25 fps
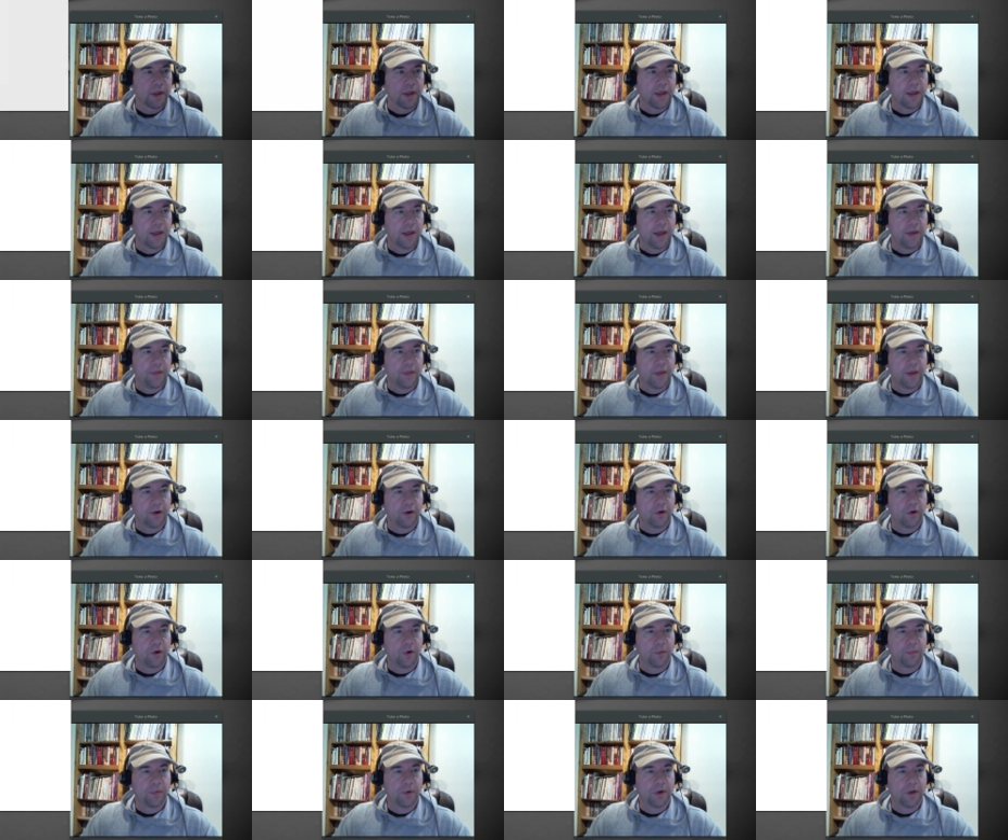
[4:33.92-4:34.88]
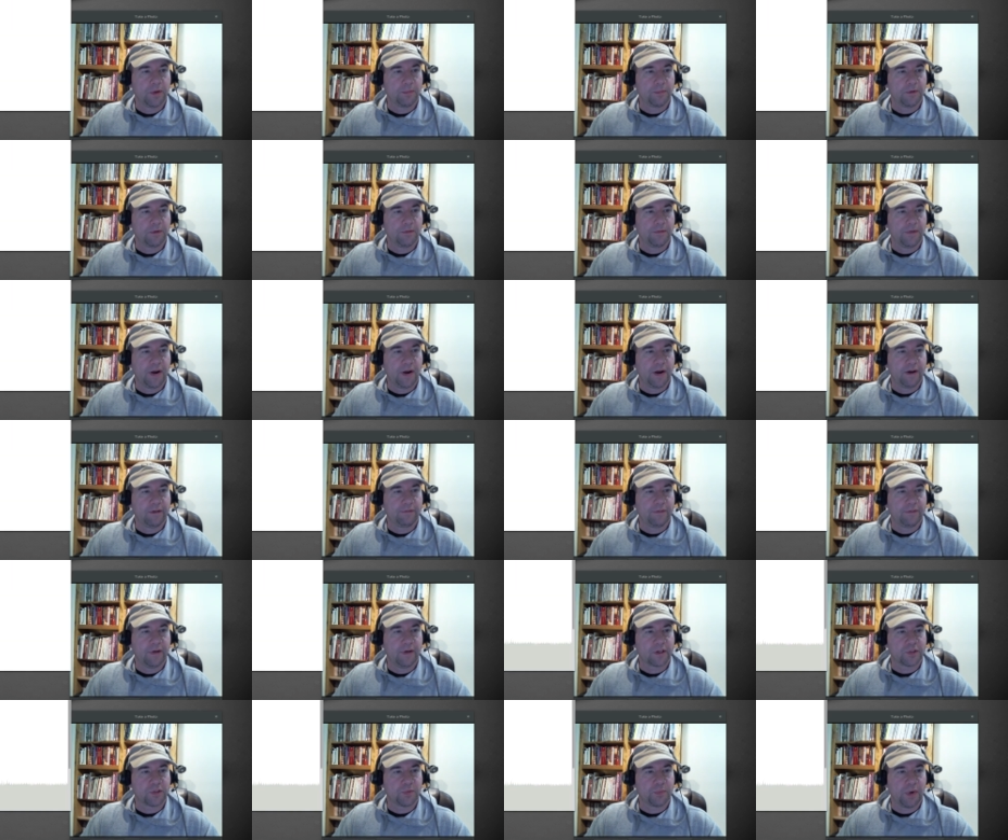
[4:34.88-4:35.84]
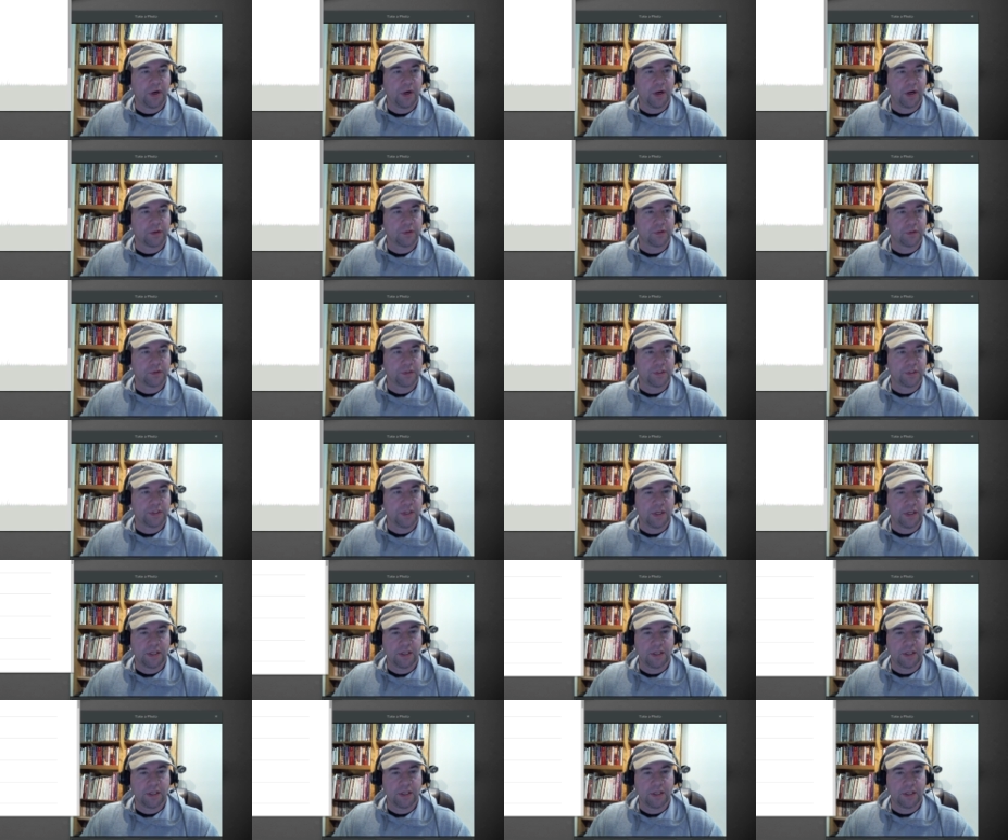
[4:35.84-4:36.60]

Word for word: and that'll open up your Firefox browser, take